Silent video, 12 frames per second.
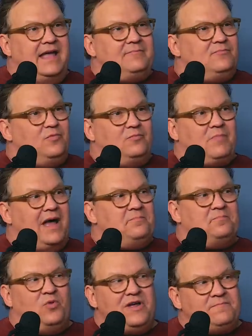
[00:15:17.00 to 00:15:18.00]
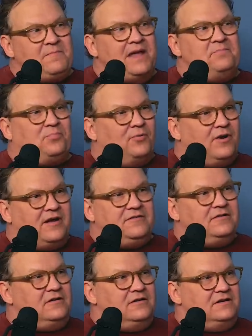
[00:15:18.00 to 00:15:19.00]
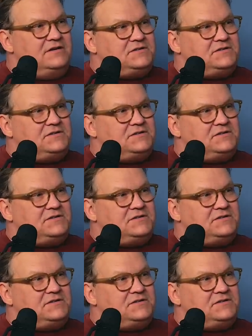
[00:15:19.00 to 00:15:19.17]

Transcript: 10 or 12 with my brother,